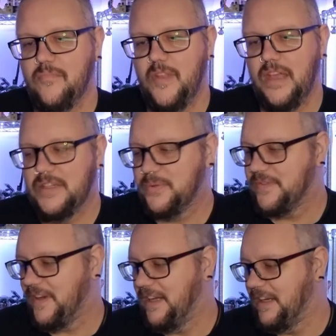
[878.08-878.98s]
This was
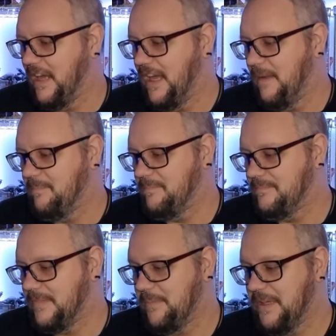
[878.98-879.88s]
fun. I'm
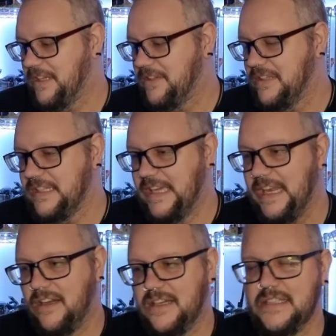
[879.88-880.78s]
going to do this again,
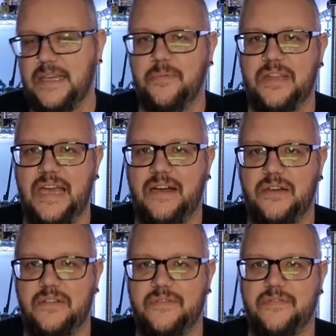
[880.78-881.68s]
like I said, with Out
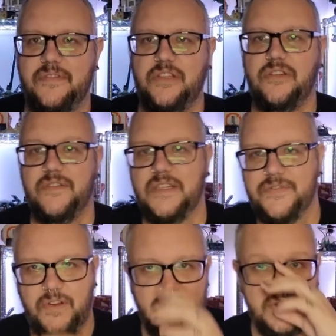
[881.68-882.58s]
of Universe
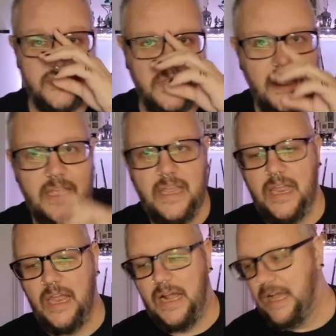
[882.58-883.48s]
fonts.
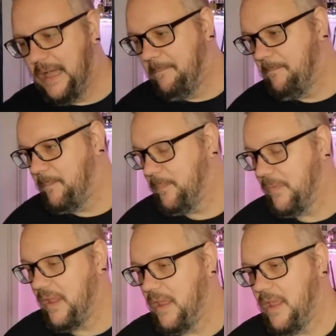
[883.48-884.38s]
And
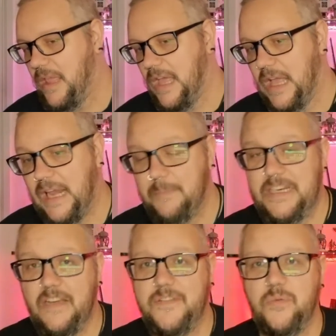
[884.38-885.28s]
let me
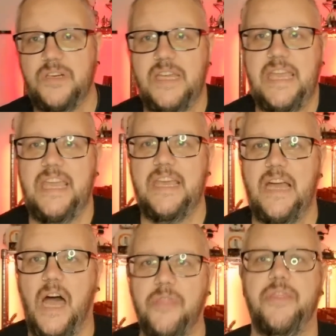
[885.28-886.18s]
know if you want to hear
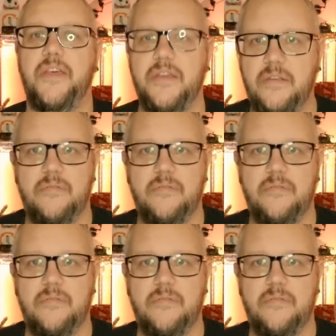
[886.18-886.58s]
other